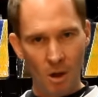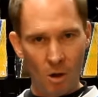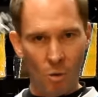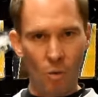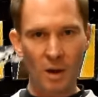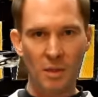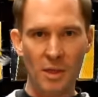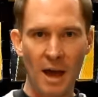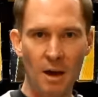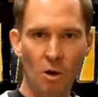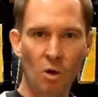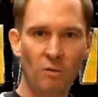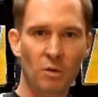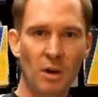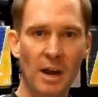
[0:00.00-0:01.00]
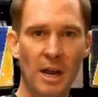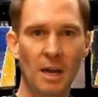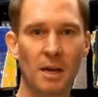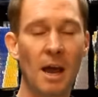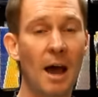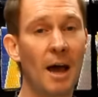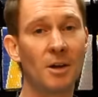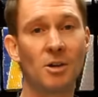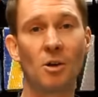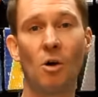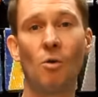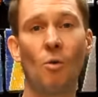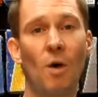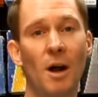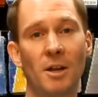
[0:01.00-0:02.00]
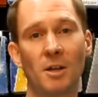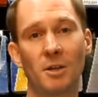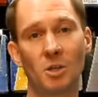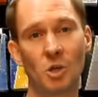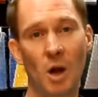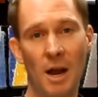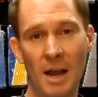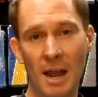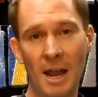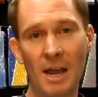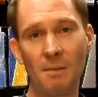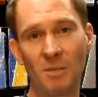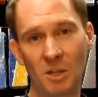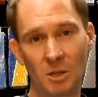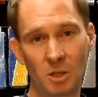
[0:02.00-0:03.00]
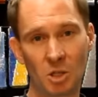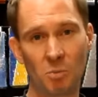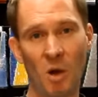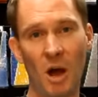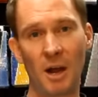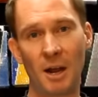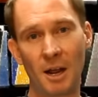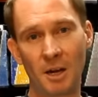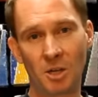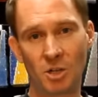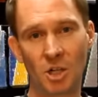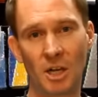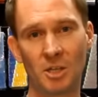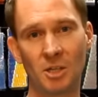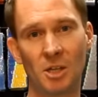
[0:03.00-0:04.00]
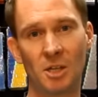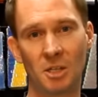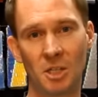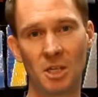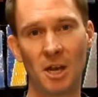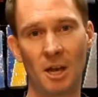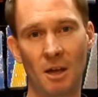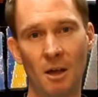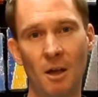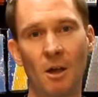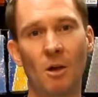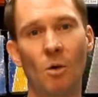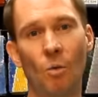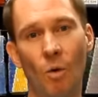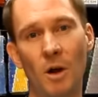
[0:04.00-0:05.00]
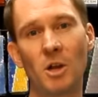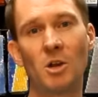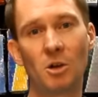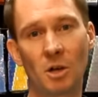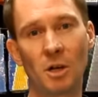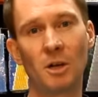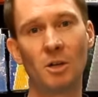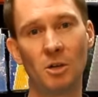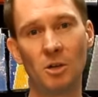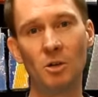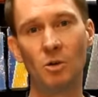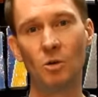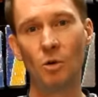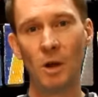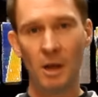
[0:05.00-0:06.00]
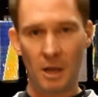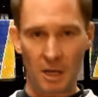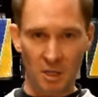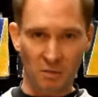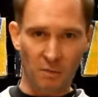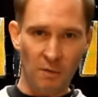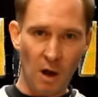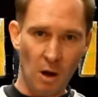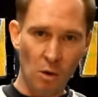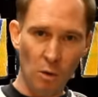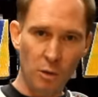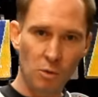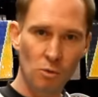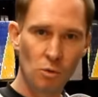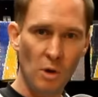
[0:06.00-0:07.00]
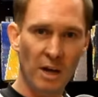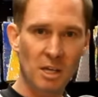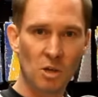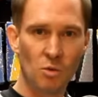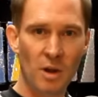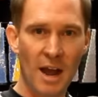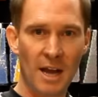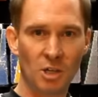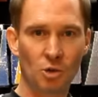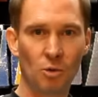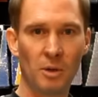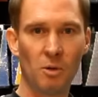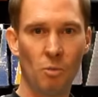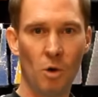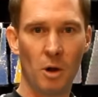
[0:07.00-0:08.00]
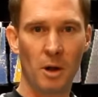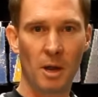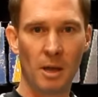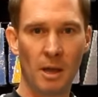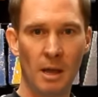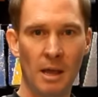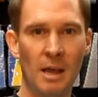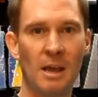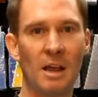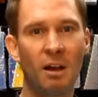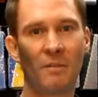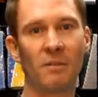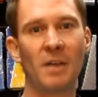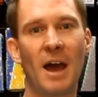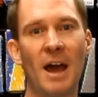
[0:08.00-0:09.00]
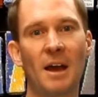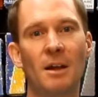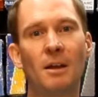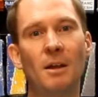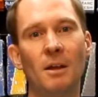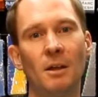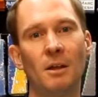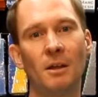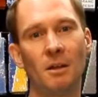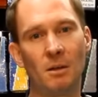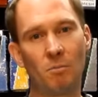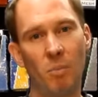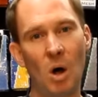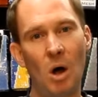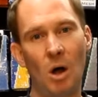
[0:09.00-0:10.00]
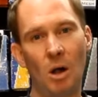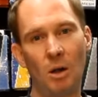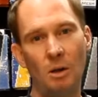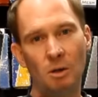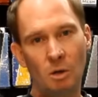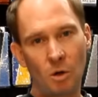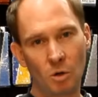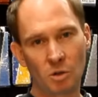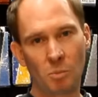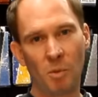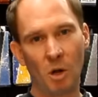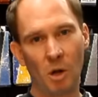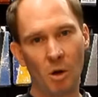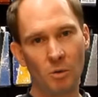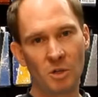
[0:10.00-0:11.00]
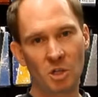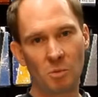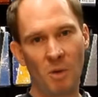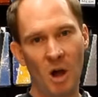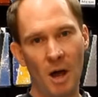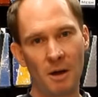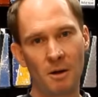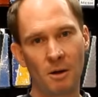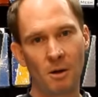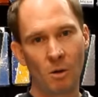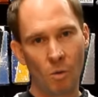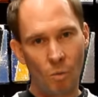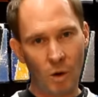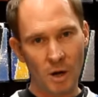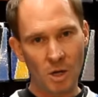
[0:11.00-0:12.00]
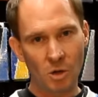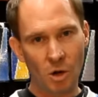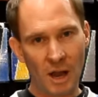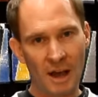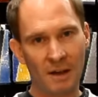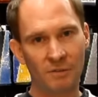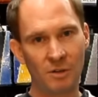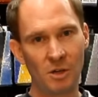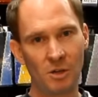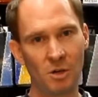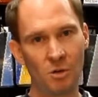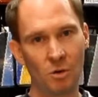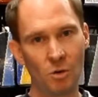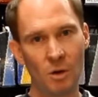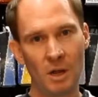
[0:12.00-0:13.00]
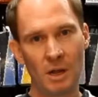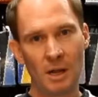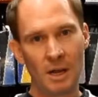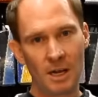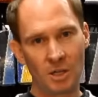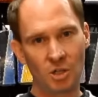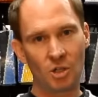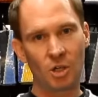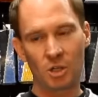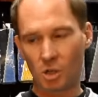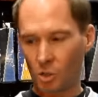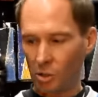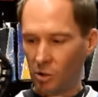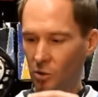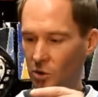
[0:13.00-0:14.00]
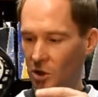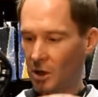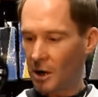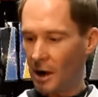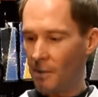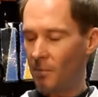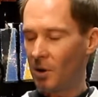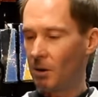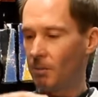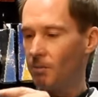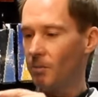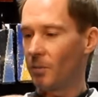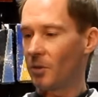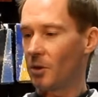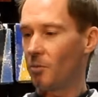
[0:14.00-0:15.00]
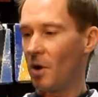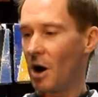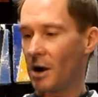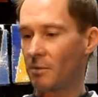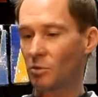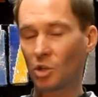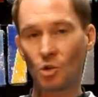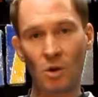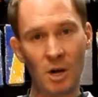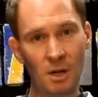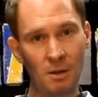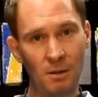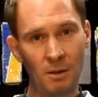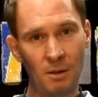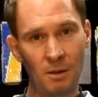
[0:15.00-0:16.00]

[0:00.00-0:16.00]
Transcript: With that overhand, I don't want you to try to aim at the spot and adjust to the stick. What you're going to do is follow through like you naturally would. If that ball goes below the spot, what you'll have to do is just loosen up the bottom string.